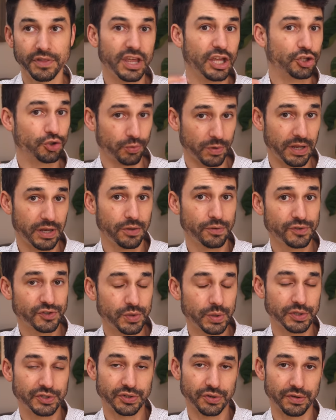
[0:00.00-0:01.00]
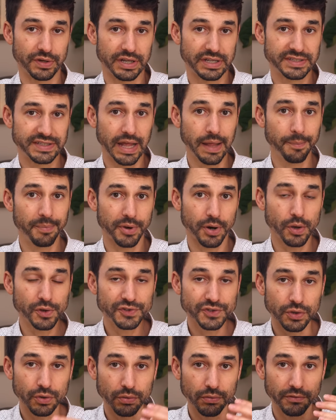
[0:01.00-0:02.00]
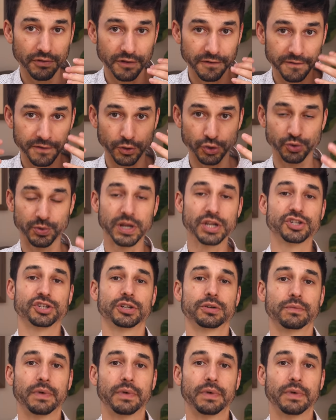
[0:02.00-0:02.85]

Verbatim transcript: the adrenals to a certain extent, but also the filtration,